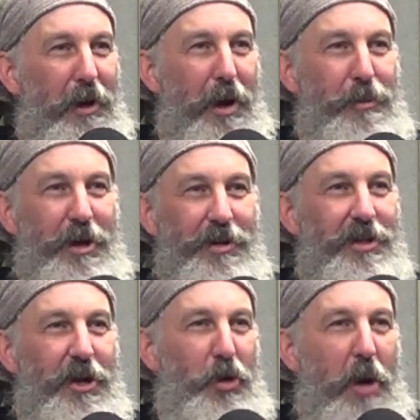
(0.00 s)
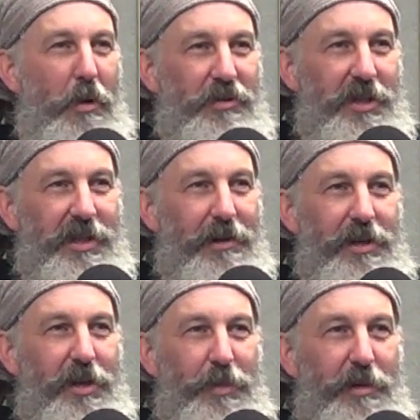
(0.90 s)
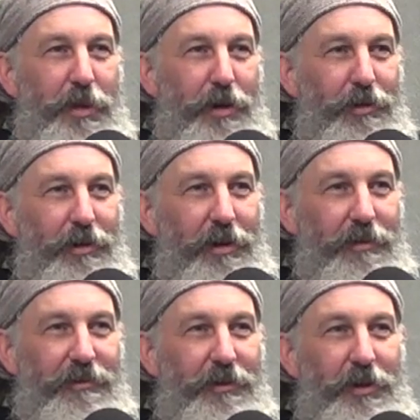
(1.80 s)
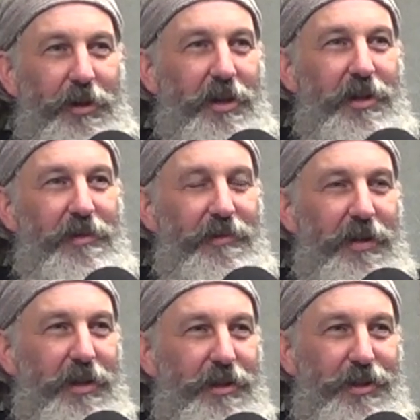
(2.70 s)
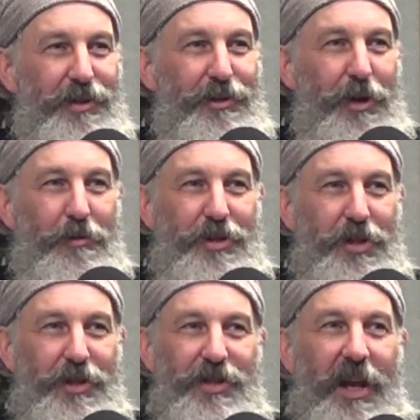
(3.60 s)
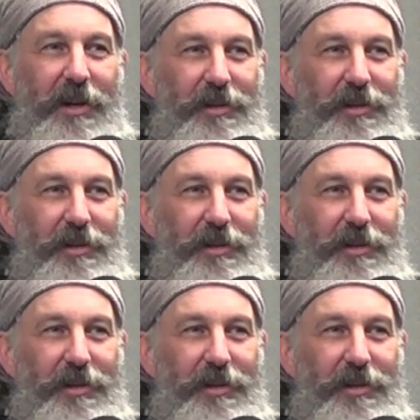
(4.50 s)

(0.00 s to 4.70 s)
I'll be honest. I won't sit down and eat a big bowl of honeyed figs, goat's cheese salad.